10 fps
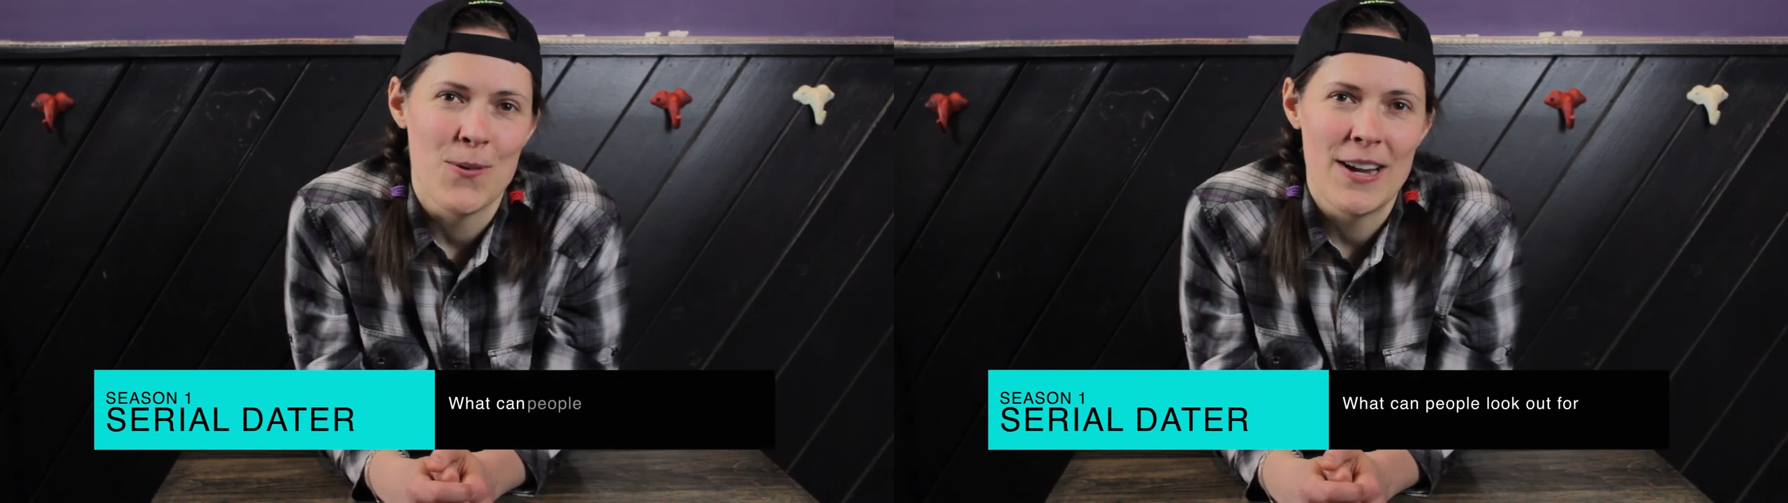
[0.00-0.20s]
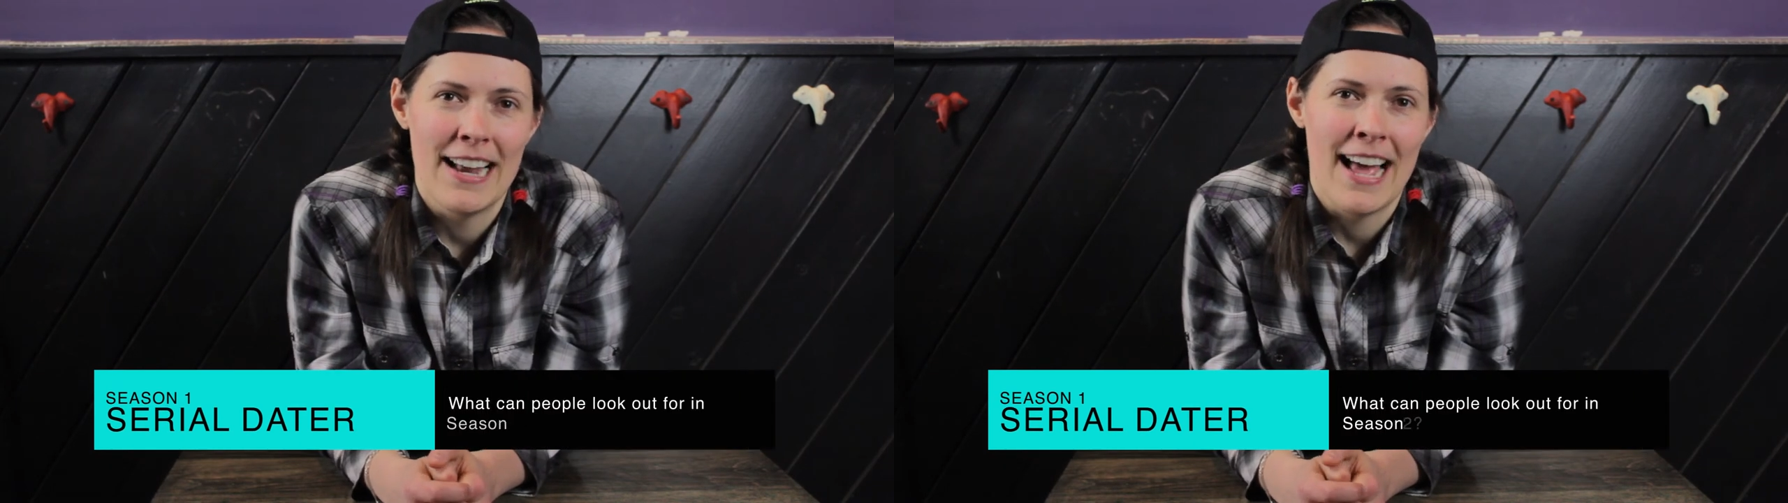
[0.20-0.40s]

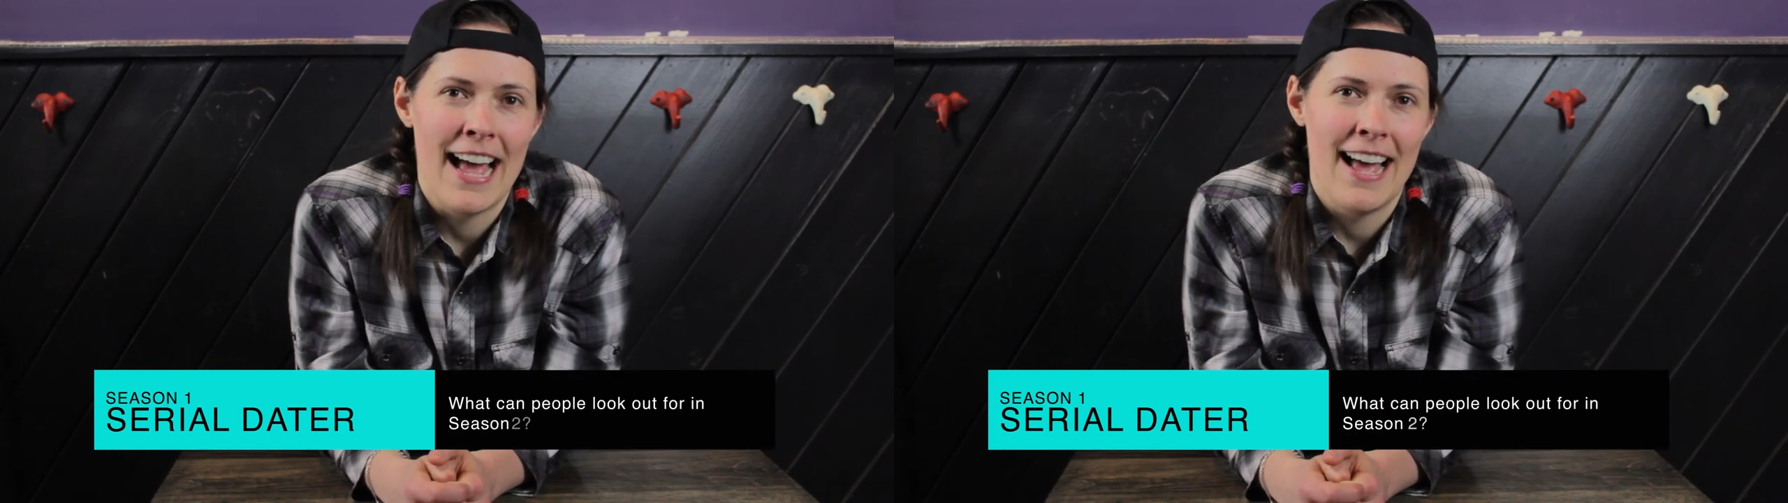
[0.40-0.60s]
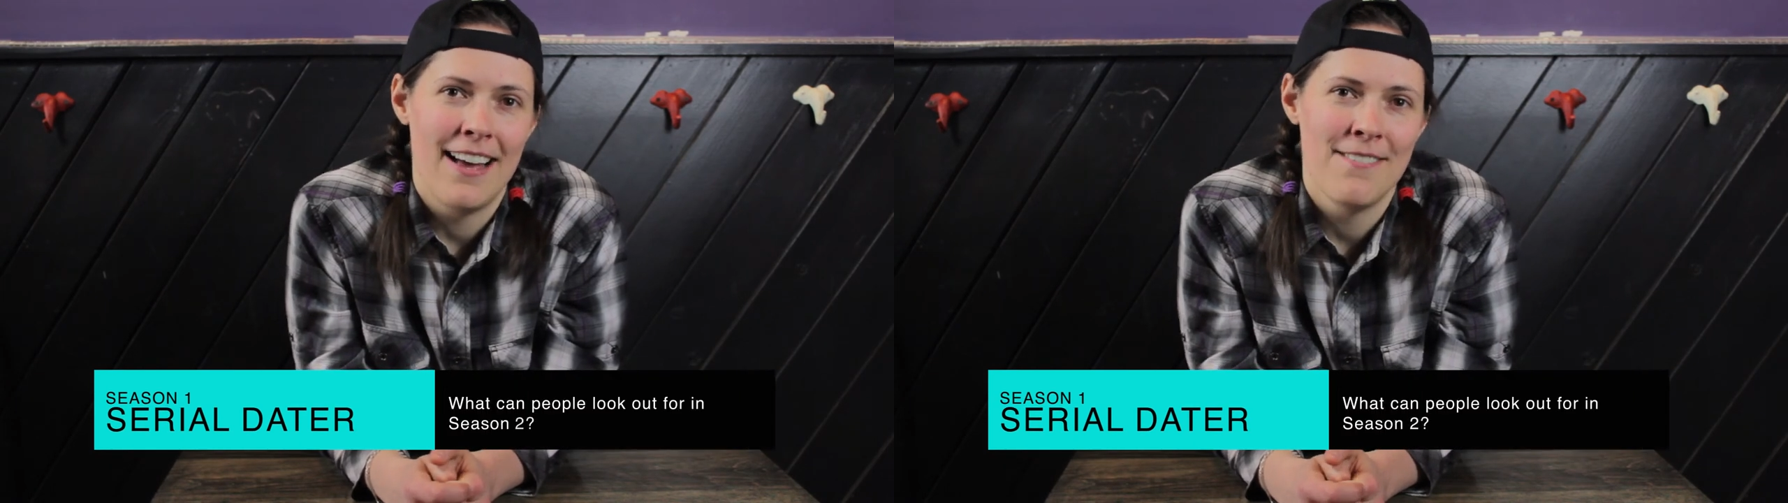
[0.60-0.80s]
will
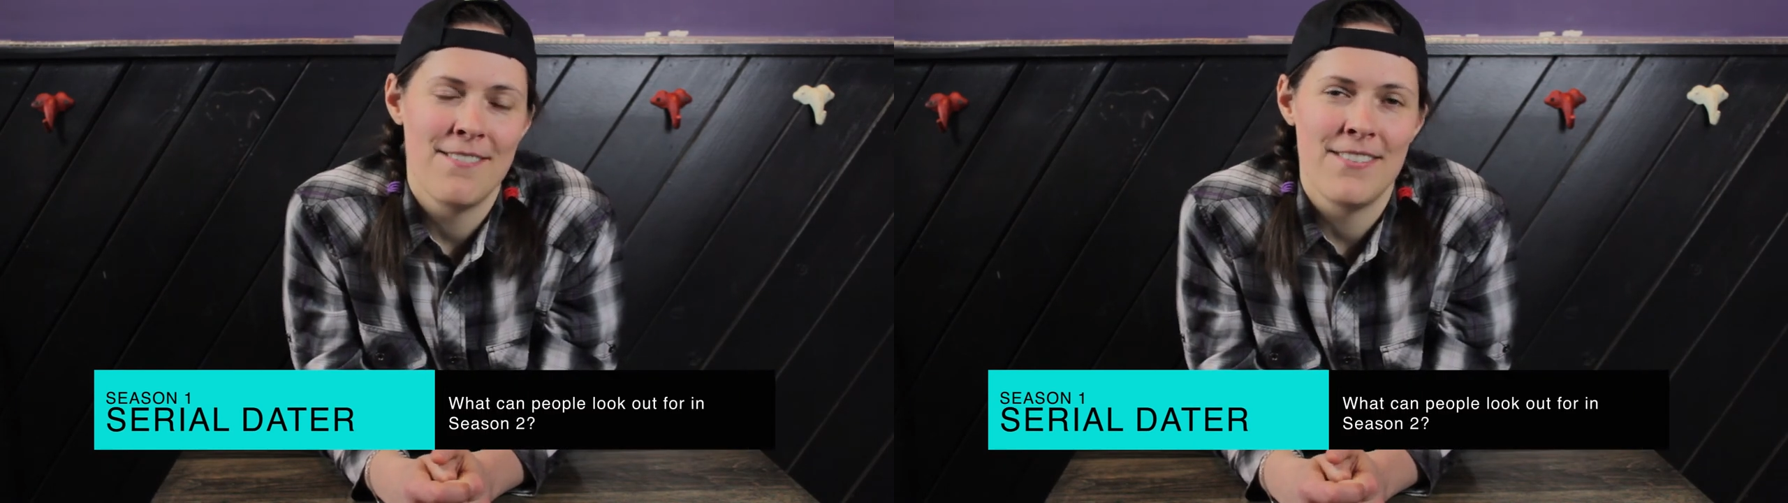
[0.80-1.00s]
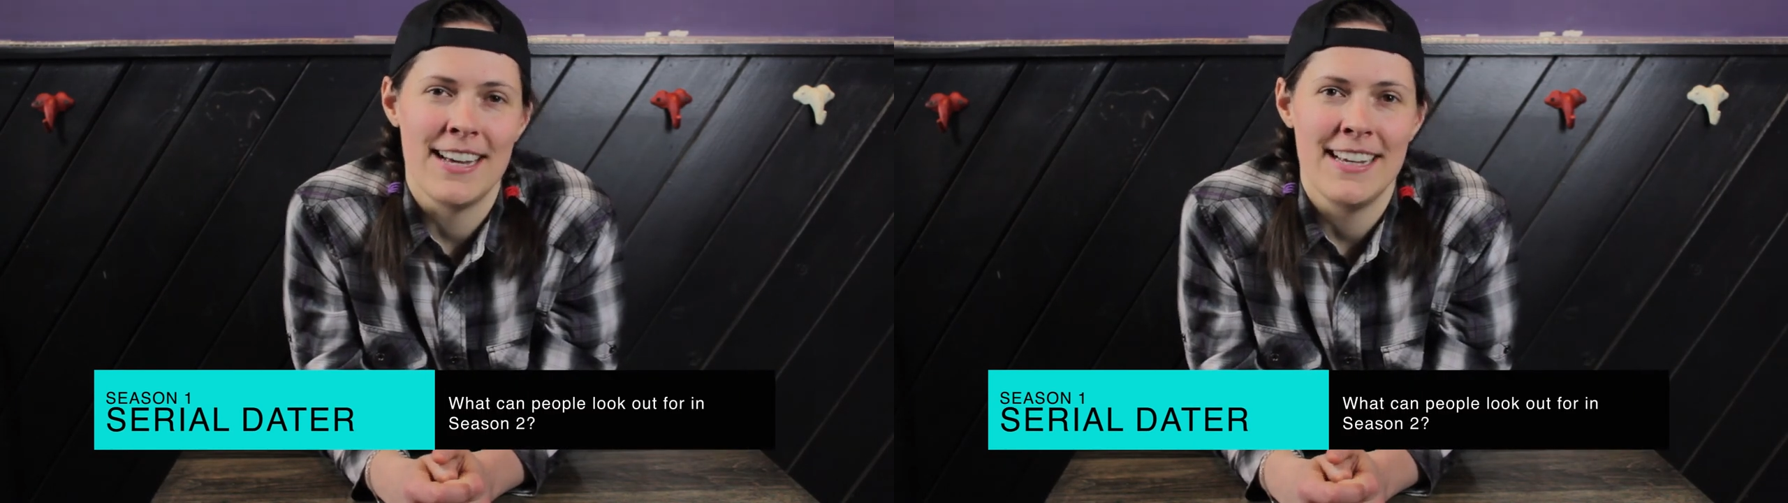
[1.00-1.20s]

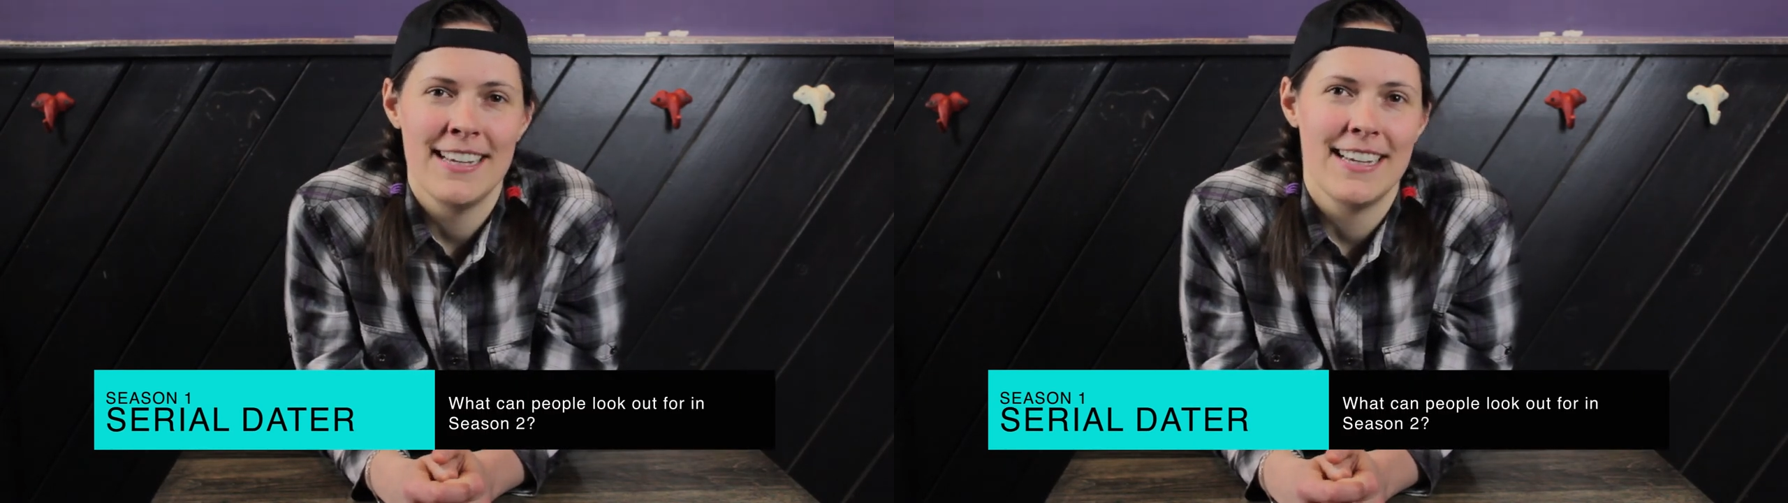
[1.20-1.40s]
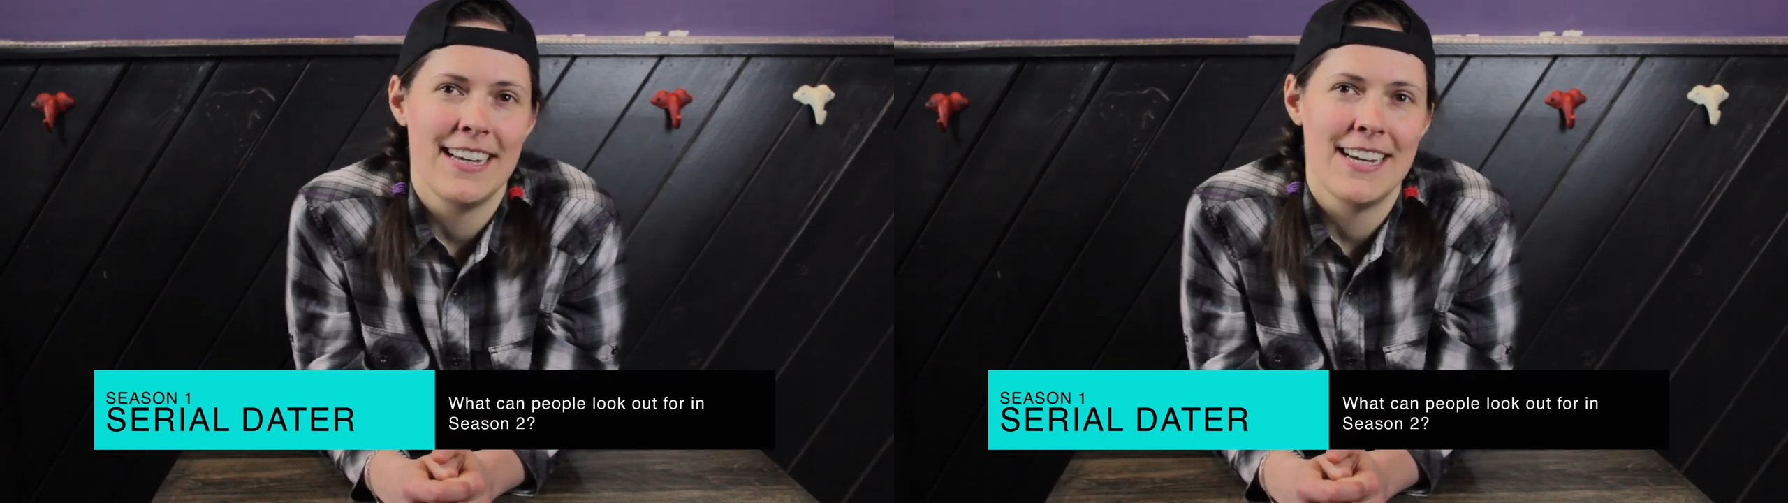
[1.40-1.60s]
have
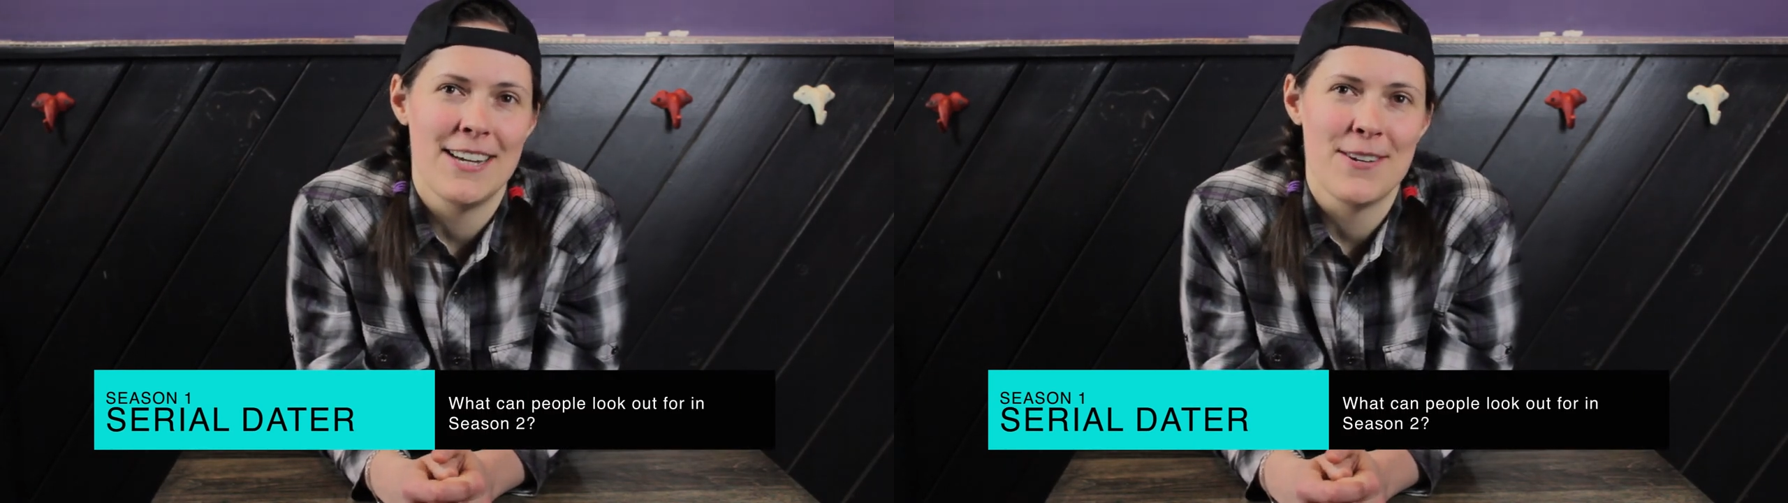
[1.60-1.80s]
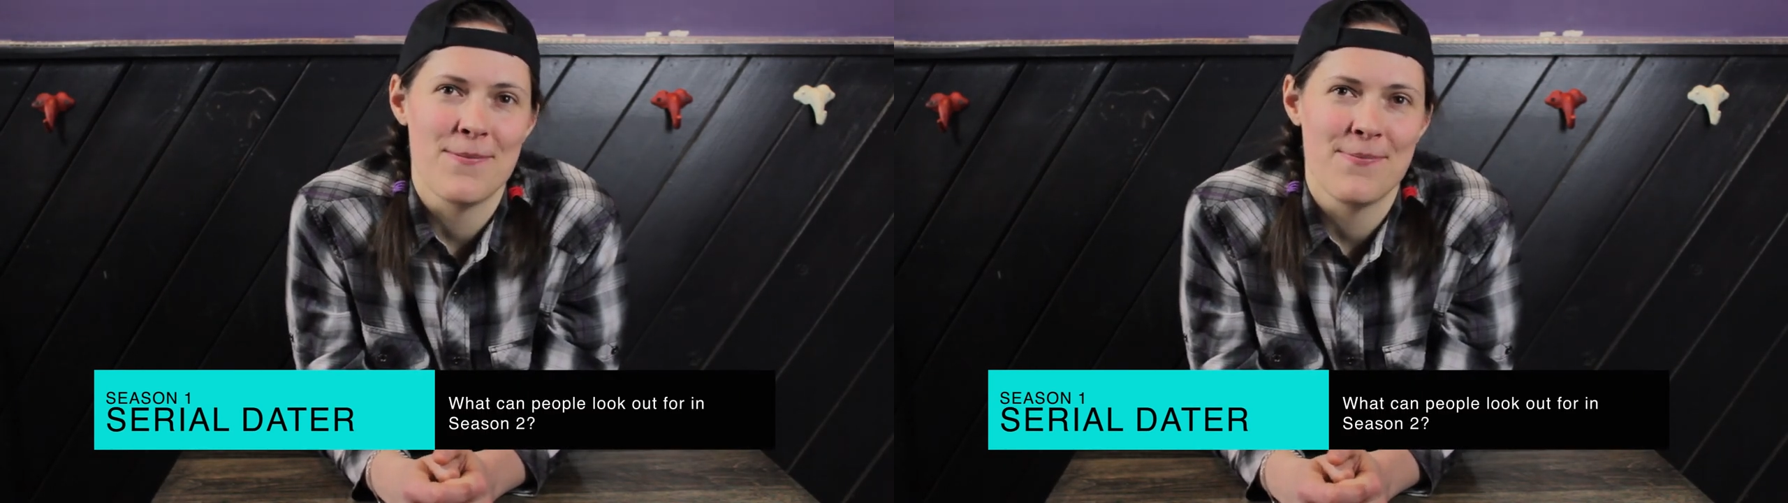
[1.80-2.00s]

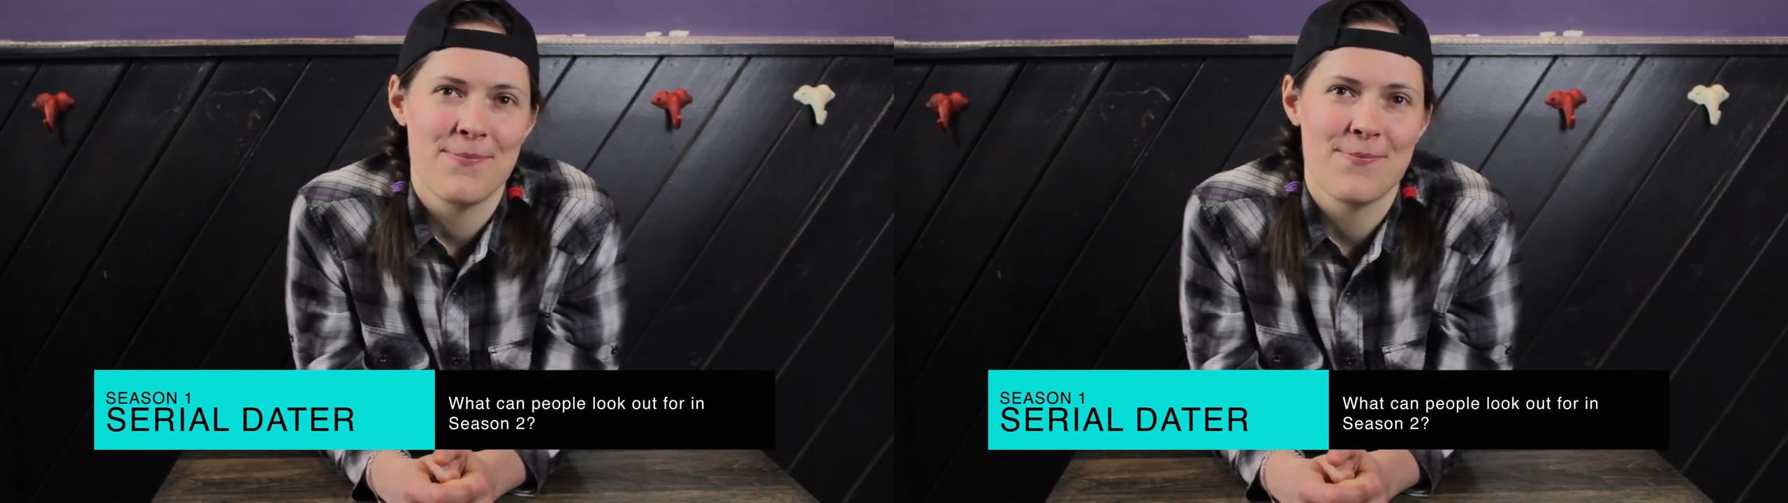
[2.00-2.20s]
um,